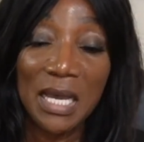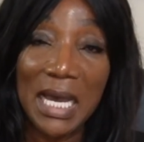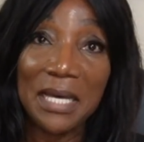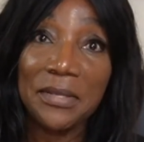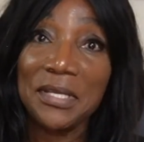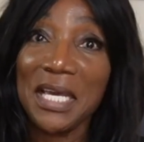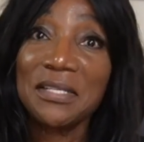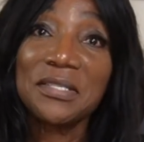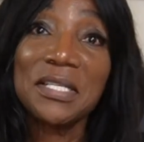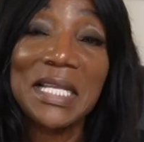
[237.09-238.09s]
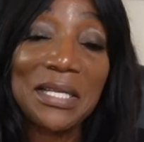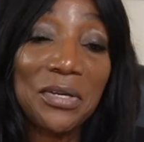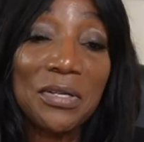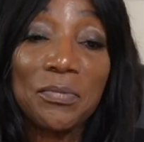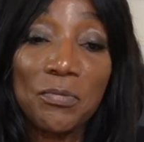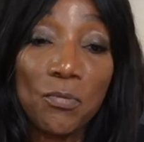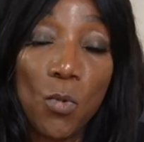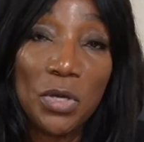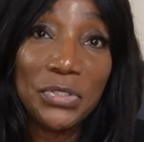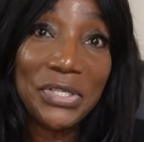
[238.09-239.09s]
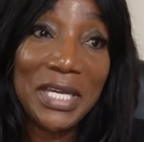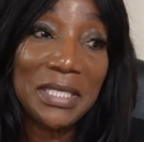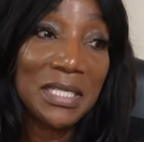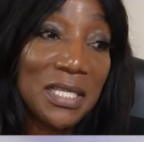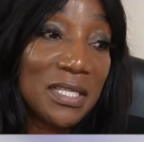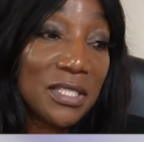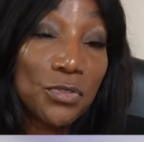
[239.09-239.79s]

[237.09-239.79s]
And the next thing that I would want to get is a